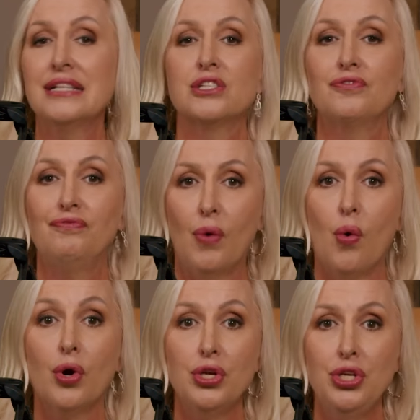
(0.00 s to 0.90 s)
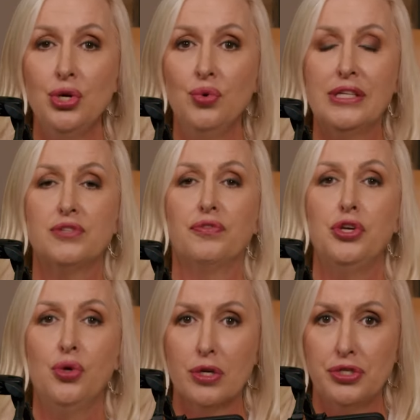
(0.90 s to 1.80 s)
it's for you. It's for
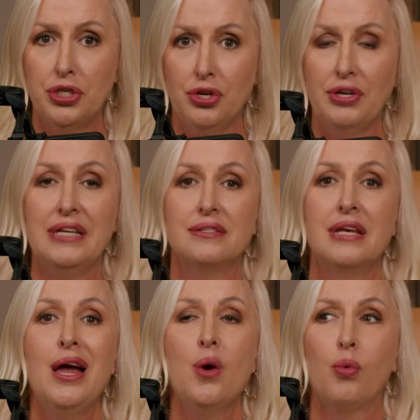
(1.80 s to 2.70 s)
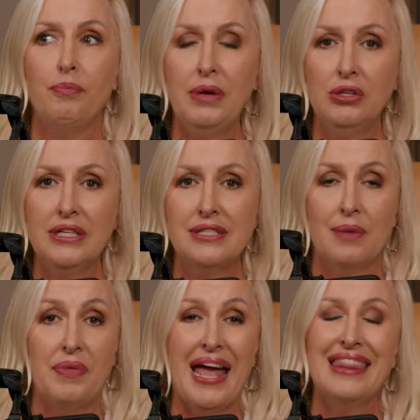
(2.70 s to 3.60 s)
your security. We're building
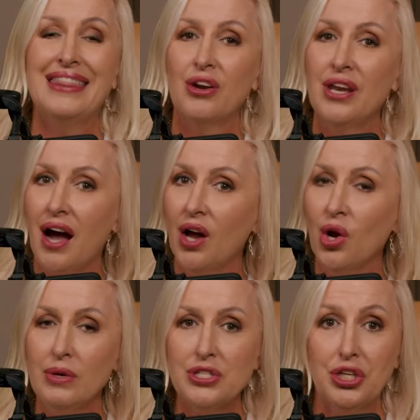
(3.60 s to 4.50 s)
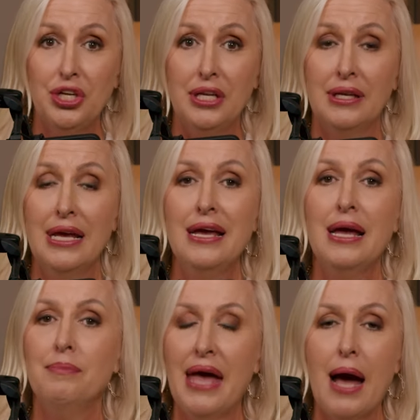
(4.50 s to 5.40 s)
something, and they're not always good at.
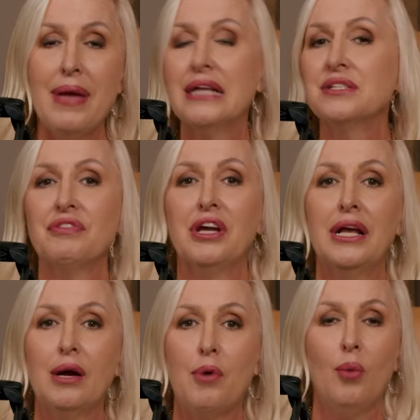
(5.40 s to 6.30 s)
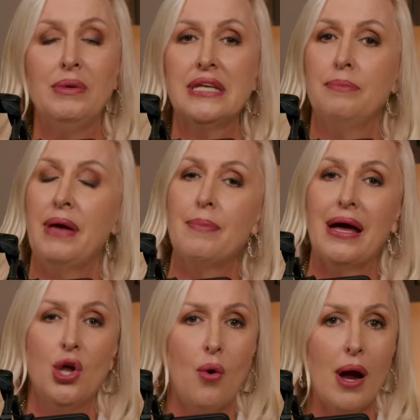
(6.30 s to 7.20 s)
A man's never going to come home and say, "Babe,
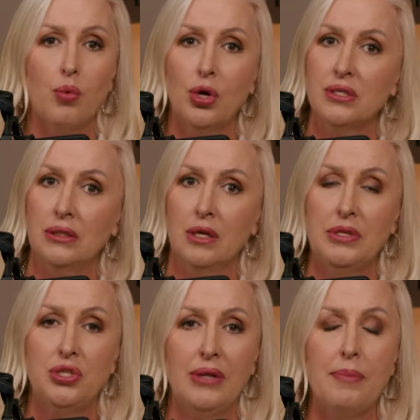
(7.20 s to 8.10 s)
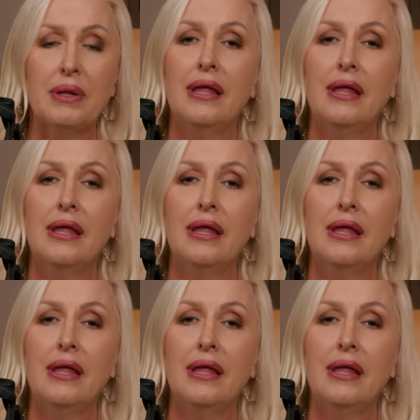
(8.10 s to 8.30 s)
I know I worked a little bit too late, but